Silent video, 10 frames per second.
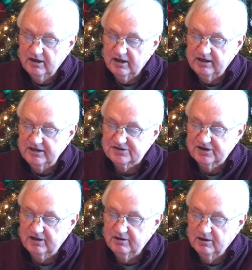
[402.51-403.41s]
and he
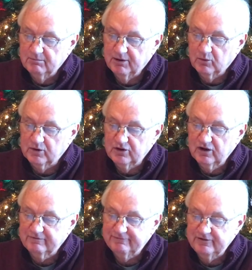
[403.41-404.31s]
said, "But we're
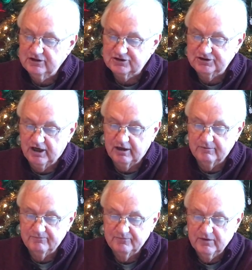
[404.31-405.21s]
not finished
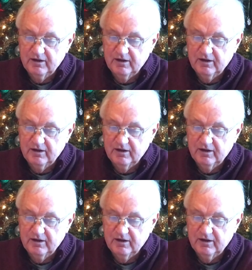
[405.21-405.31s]
yet."